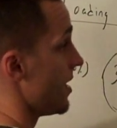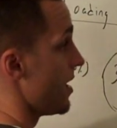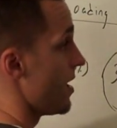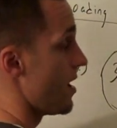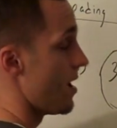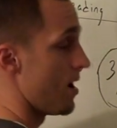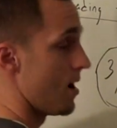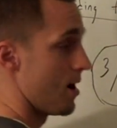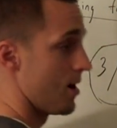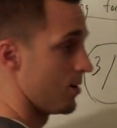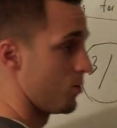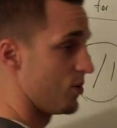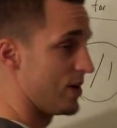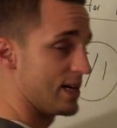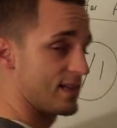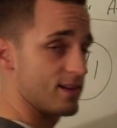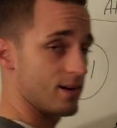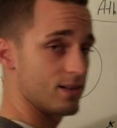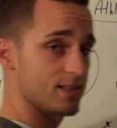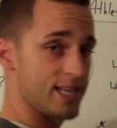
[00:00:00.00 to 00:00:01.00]
on
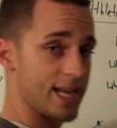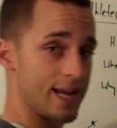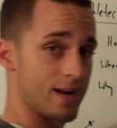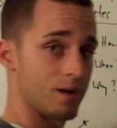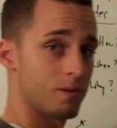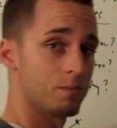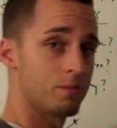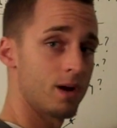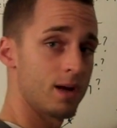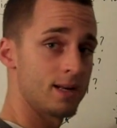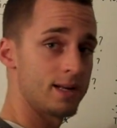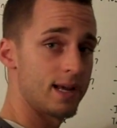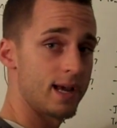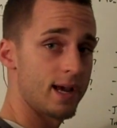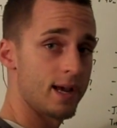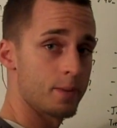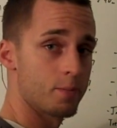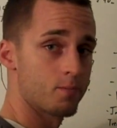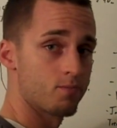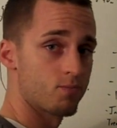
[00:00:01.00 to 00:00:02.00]
week 13 on
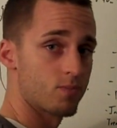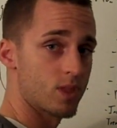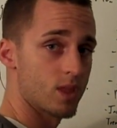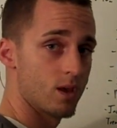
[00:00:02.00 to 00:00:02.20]
Monday,